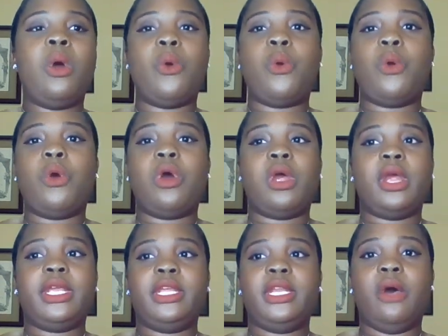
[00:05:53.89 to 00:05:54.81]

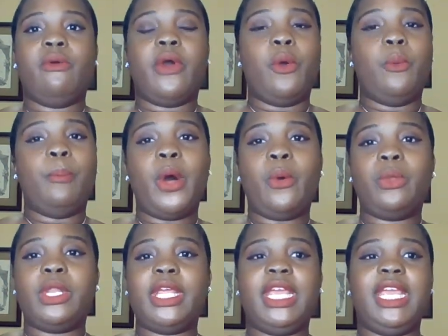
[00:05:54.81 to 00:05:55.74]
or go
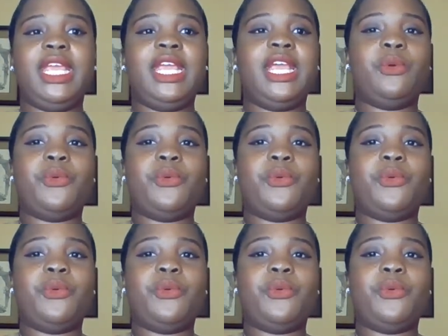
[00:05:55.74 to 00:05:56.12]
bowling